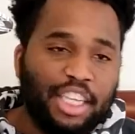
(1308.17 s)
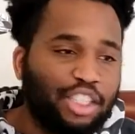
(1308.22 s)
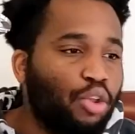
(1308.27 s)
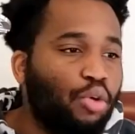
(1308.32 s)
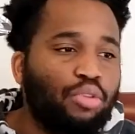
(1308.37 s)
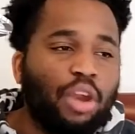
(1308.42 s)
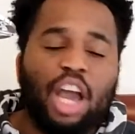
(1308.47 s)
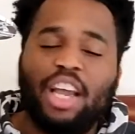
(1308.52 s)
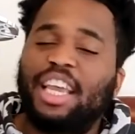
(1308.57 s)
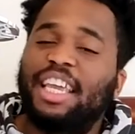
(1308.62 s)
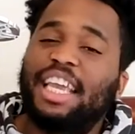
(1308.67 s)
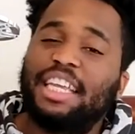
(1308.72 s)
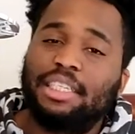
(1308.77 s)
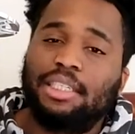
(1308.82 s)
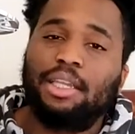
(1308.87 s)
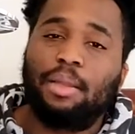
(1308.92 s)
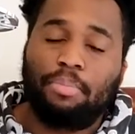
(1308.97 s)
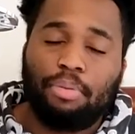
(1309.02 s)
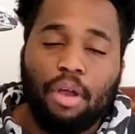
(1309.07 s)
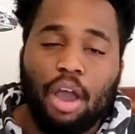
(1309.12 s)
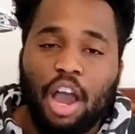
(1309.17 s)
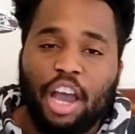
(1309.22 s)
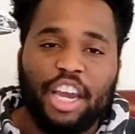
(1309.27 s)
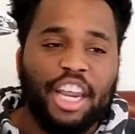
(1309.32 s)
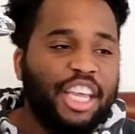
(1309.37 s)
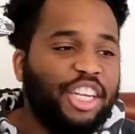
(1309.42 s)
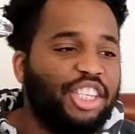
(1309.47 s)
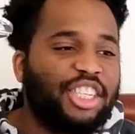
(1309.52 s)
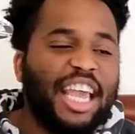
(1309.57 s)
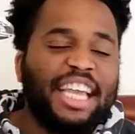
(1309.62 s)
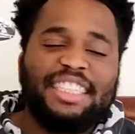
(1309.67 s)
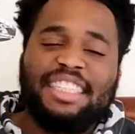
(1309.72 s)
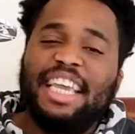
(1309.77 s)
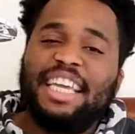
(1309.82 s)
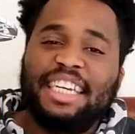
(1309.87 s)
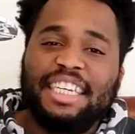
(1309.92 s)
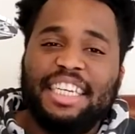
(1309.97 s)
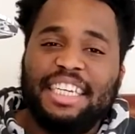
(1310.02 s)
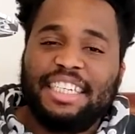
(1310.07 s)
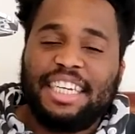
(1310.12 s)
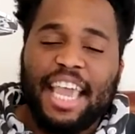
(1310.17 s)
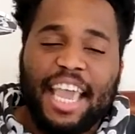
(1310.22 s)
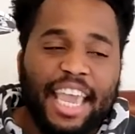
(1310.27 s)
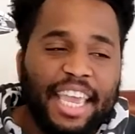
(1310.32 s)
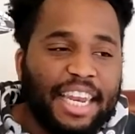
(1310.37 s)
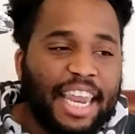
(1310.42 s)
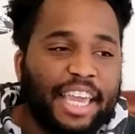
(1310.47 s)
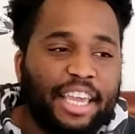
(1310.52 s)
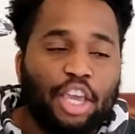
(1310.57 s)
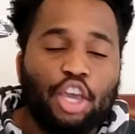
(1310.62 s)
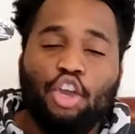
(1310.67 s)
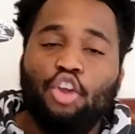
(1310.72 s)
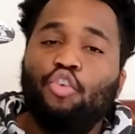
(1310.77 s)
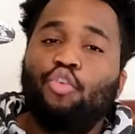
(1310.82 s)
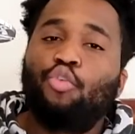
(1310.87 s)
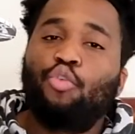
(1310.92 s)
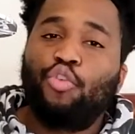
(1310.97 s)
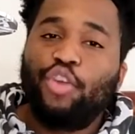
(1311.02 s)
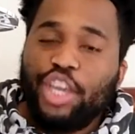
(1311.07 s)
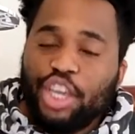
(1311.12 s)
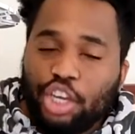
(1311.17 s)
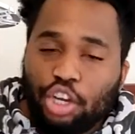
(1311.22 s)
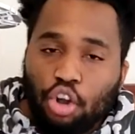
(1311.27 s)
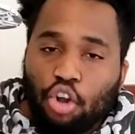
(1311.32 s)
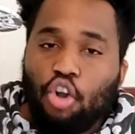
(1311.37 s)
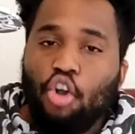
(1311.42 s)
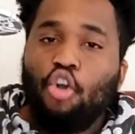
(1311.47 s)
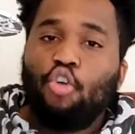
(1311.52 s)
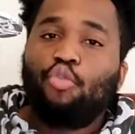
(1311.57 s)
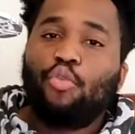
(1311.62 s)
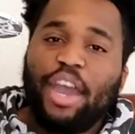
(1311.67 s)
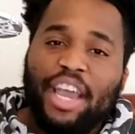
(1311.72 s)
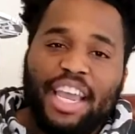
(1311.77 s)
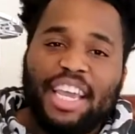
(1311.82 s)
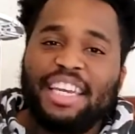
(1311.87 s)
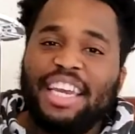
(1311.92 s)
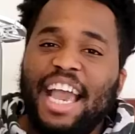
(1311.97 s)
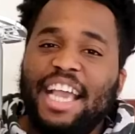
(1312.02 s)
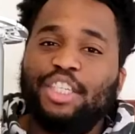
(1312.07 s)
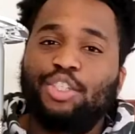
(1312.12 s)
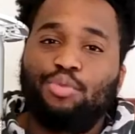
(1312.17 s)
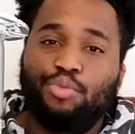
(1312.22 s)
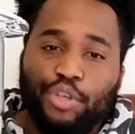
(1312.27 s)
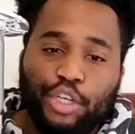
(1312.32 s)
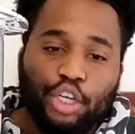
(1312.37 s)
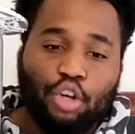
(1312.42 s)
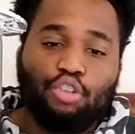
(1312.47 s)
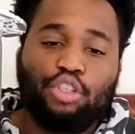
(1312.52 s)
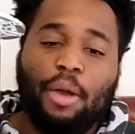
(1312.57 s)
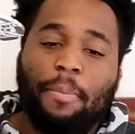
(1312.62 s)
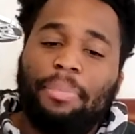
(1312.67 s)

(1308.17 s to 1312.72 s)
There's no knock against LeBron. Just at the end of the day, like, real, recognize real.